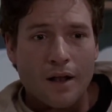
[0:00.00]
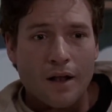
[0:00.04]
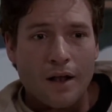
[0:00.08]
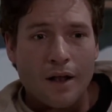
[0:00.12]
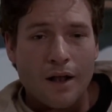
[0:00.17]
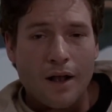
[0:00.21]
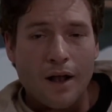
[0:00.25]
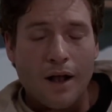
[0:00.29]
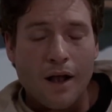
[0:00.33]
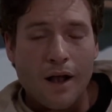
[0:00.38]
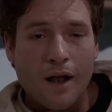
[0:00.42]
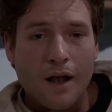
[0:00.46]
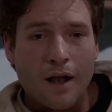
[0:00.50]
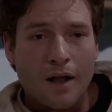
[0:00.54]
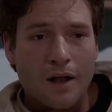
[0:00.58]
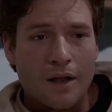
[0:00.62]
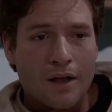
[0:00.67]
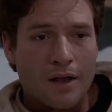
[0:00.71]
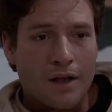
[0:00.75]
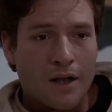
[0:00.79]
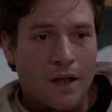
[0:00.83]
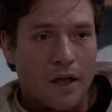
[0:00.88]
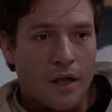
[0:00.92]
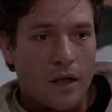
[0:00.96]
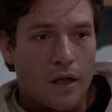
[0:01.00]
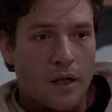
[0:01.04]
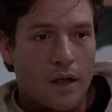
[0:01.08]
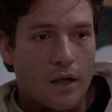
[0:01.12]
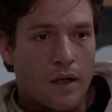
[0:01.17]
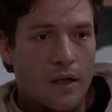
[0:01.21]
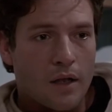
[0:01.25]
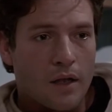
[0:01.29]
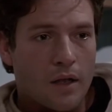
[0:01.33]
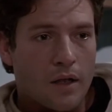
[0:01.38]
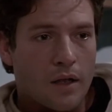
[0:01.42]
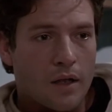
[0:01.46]

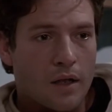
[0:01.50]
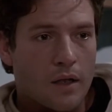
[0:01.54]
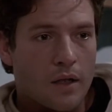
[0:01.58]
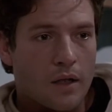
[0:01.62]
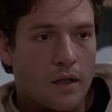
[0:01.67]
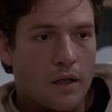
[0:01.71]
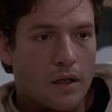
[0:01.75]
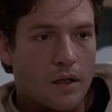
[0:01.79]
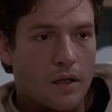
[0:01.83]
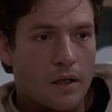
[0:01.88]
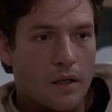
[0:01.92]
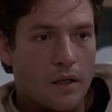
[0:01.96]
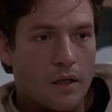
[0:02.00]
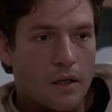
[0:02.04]
(silence)